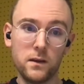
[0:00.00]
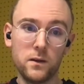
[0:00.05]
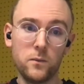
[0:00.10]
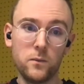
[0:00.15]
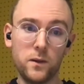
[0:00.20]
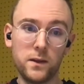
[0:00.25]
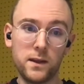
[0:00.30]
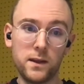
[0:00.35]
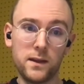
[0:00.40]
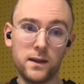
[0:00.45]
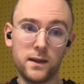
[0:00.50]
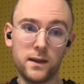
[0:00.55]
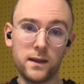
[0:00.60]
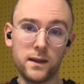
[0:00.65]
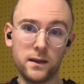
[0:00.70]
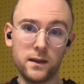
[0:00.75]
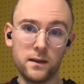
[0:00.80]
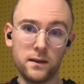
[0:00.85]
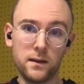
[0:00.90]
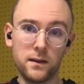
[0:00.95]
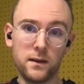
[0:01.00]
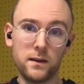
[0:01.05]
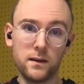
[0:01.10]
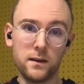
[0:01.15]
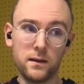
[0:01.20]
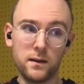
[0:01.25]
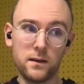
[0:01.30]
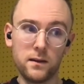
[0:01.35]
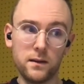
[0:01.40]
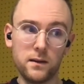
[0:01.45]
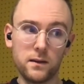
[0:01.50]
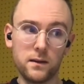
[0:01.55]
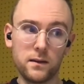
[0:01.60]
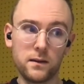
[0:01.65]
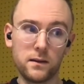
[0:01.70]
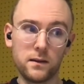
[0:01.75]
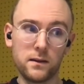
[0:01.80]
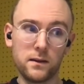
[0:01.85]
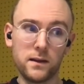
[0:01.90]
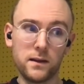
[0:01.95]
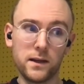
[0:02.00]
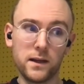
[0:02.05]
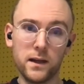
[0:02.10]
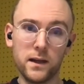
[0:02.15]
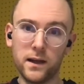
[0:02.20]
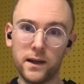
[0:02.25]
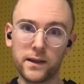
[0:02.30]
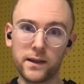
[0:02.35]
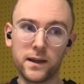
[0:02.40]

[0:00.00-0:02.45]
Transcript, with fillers: did that in uh, uh from I, your old